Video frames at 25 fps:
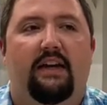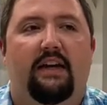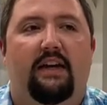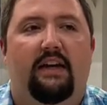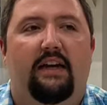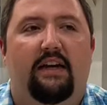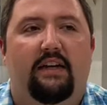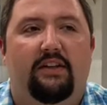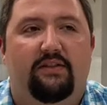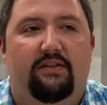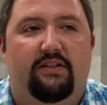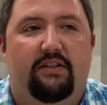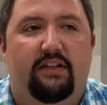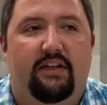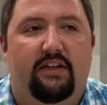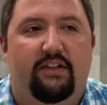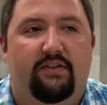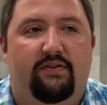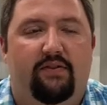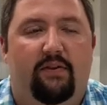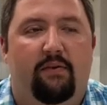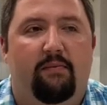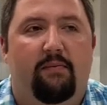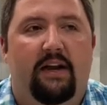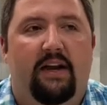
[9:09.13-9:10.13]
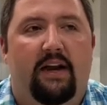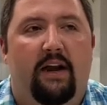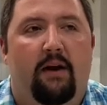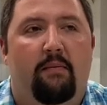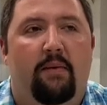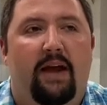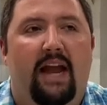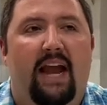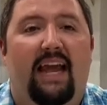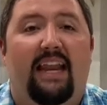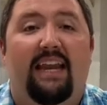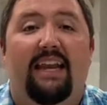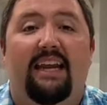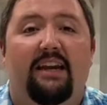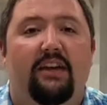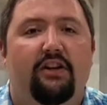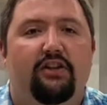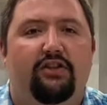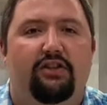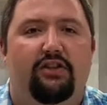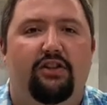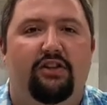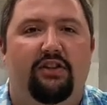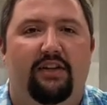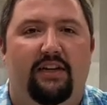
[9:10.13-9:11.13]
is, is from him and it
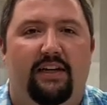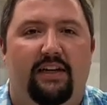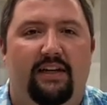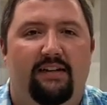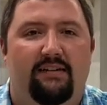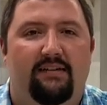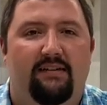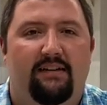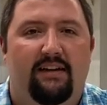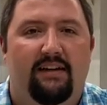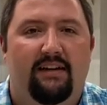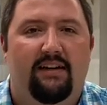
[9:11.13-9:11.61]
is good.